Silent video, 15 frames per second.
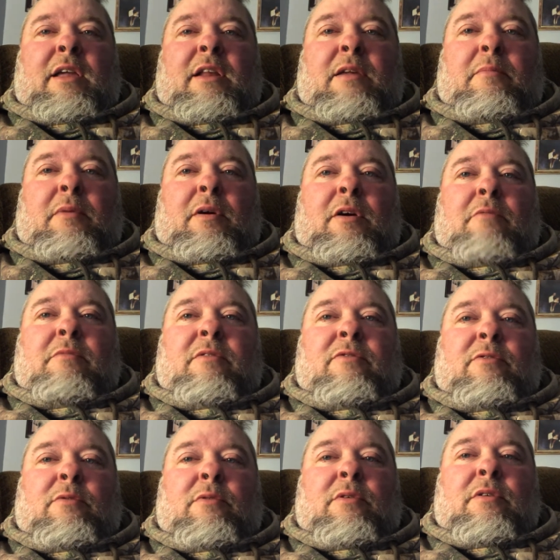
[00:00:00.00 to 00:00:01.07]
I bought
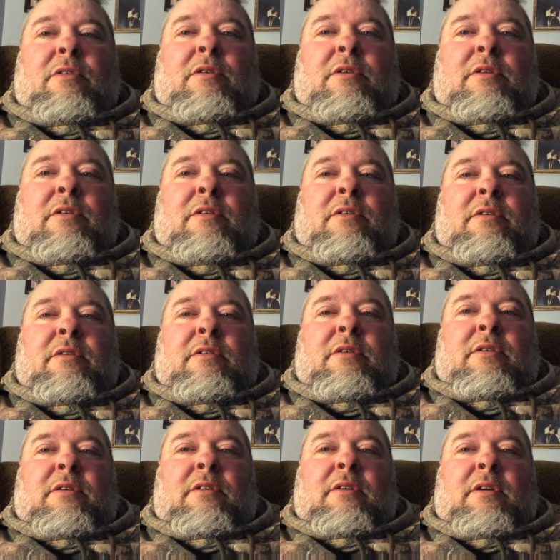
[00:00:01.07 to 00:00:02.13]
before
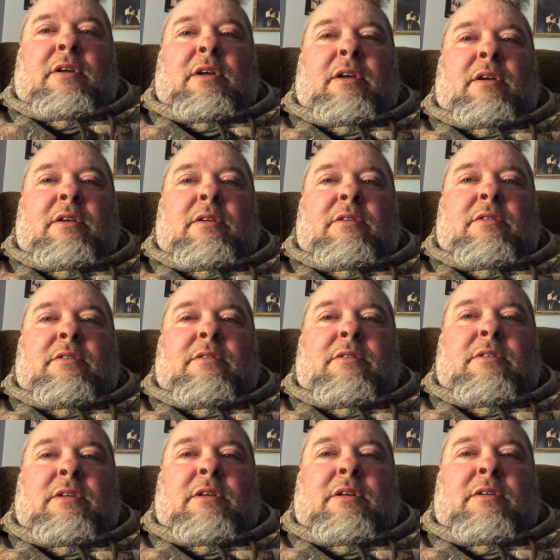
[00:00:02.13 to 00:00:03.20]
I got
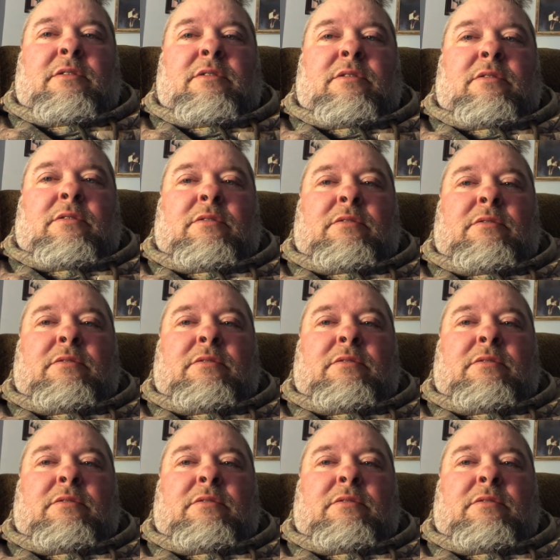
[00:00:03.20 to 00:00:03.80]
sick, so